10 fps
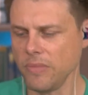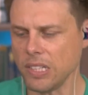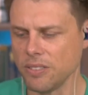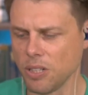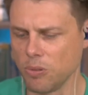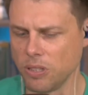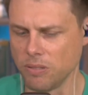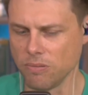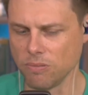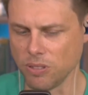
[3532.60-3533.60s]
so
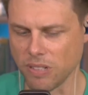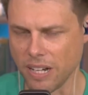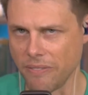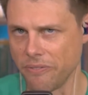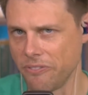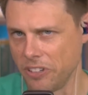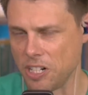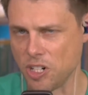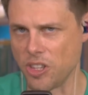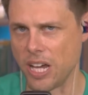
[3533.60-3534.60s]
we'll we'll kind of finish
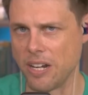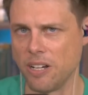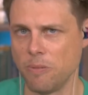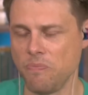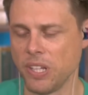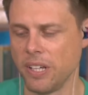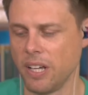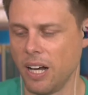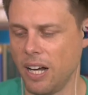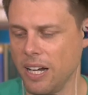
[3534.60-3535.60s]
on that note.
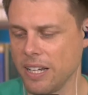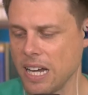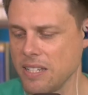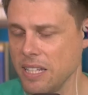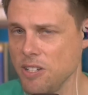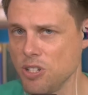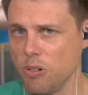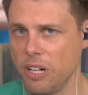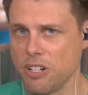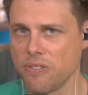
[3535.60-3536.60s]
Uh, guys, thank you so
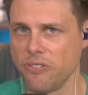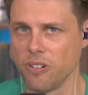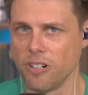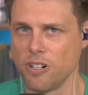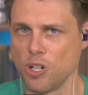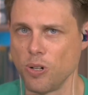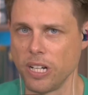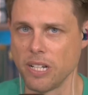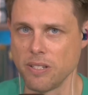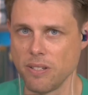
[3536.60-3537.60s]
much oh, for wait, joining Michael,
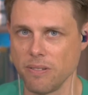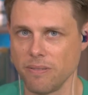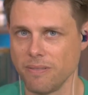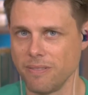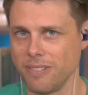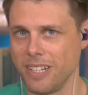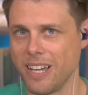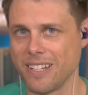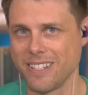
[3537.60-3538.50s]
us. One second. Yes. You,